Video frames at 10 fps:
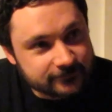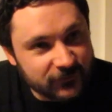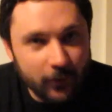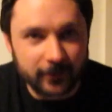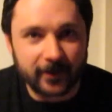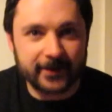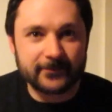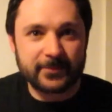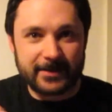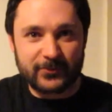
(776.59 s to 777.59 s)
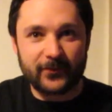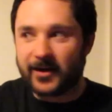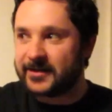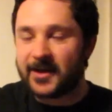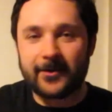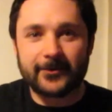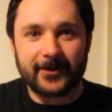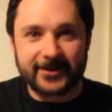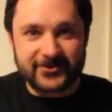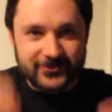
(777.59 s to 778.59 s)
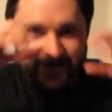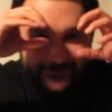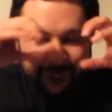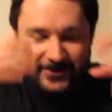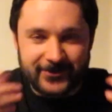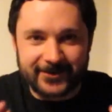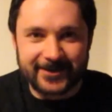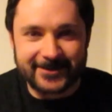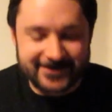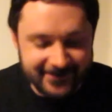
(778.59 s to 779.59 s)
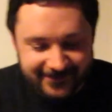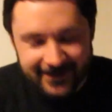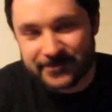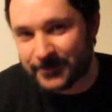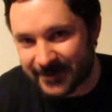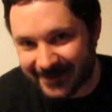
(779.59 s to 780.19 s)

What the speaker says: Not like people that I know, like in a tree with binoculars. Weird.